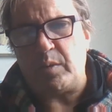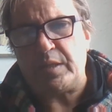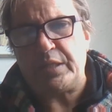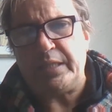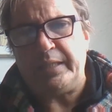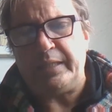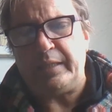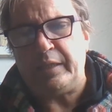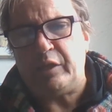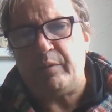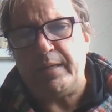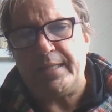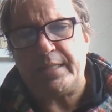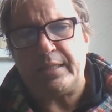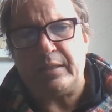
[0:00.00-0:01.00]
We're seeing an
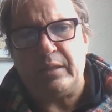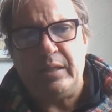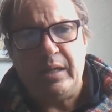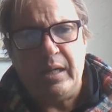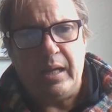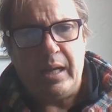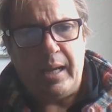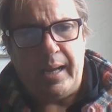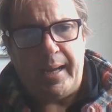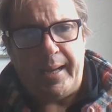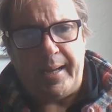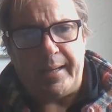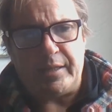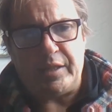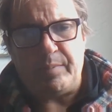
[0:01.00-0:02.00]
increase in
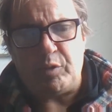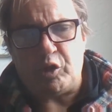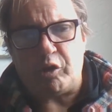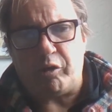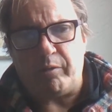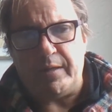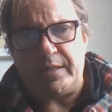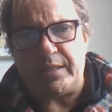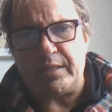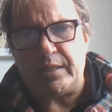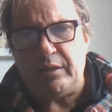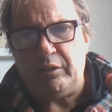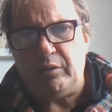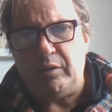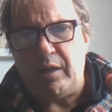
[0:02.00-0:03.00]
temperature increases
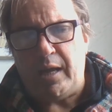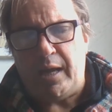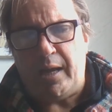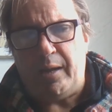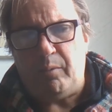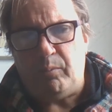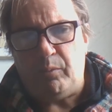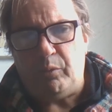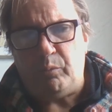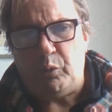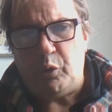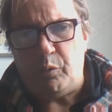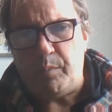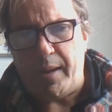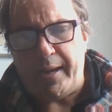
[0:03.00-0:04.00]
in
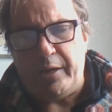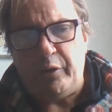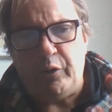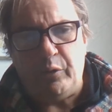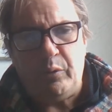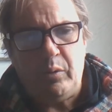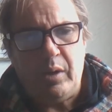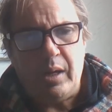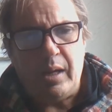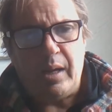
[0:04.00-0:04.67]
Ruapehu.